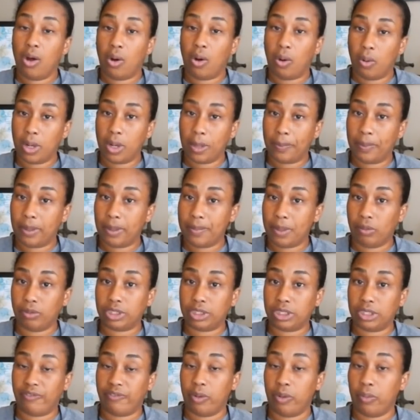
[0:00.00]
on
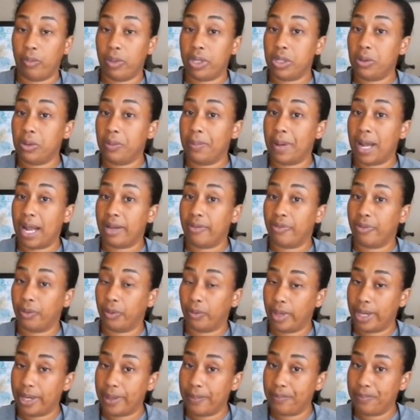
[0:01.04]
promotion for when you buy
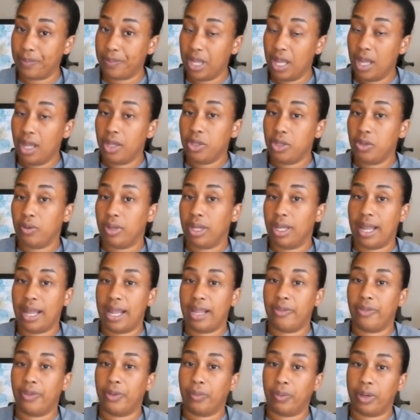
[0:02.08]
3. you get
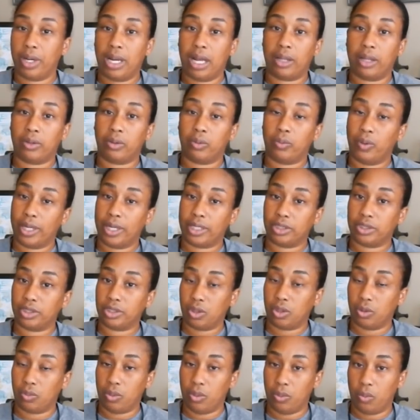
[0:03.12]
a $3
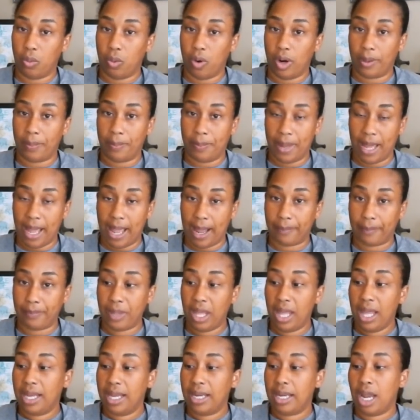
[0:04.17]
register reward back.
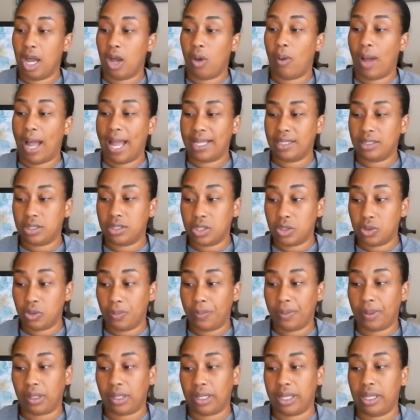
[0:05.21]
Now, I do
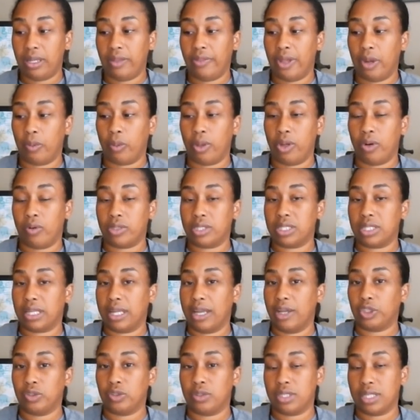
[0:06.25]
believe that we are
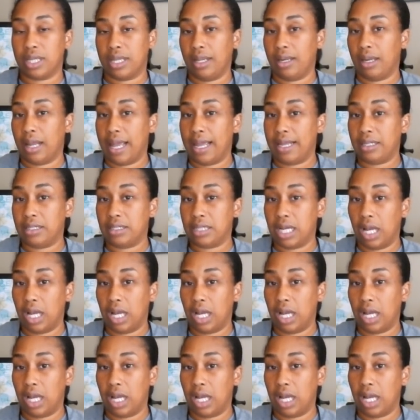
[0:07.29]
scheduled to get a $1